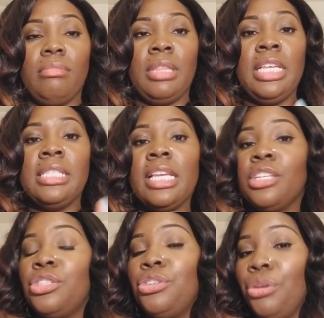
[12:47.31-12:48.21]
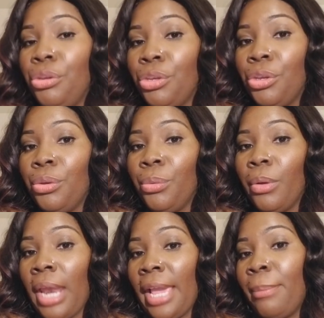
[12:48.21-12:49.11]
these things to you,
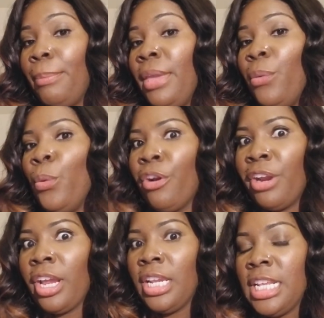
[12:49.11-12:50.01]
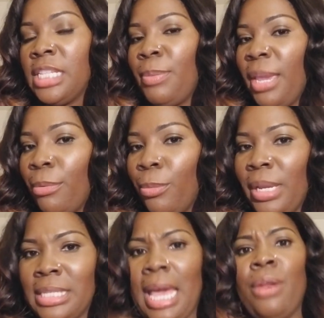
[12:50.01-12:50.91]
like be weary of these people,
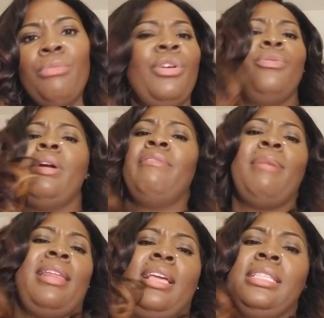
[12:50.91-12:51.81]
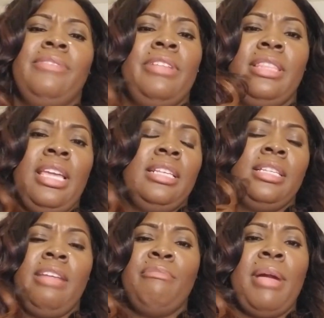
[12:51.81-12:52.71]
because I don't know. Everybody has different things
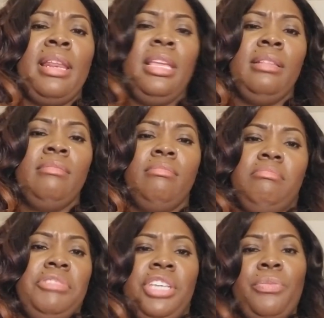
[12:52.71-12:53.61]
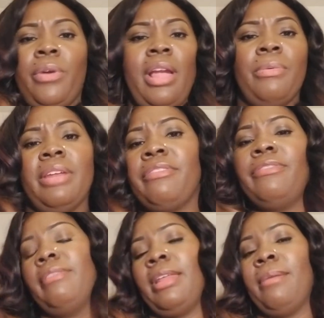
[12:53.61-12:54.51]
and everybody shit work out
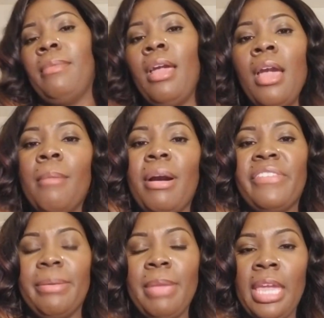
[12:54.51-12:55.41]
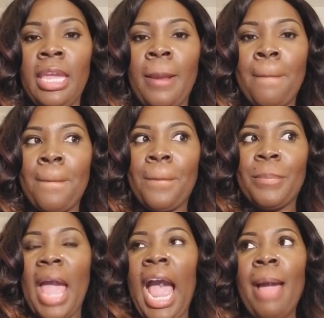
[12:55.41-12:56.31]
different for them. But for me,
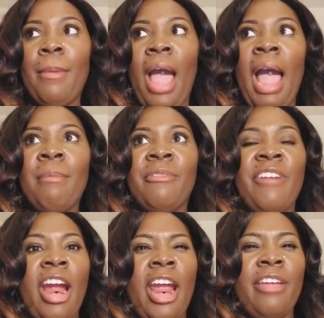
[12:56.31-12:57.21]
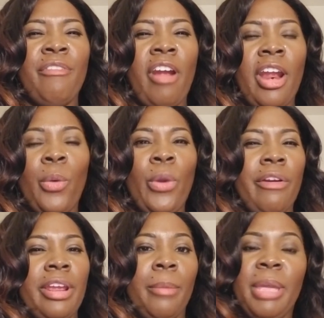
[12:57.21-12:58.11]
I'm very, very
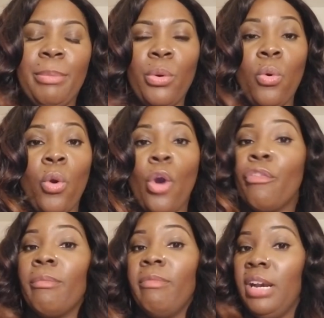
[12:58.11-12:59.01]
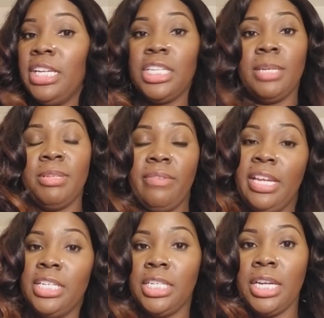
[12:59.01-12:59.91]
weary of people who go from relationship to
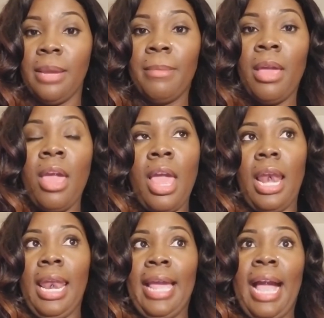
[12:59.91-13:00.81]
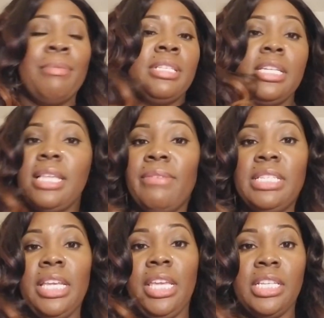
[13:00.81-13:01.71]
relationship. Like, I was in a
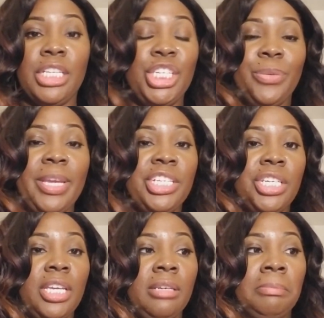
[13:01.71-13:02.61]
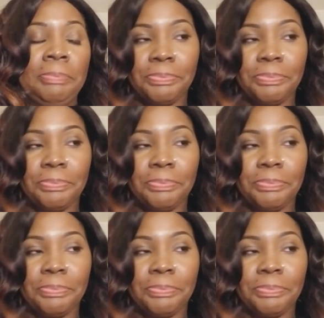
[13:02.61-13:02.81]
17-year situation.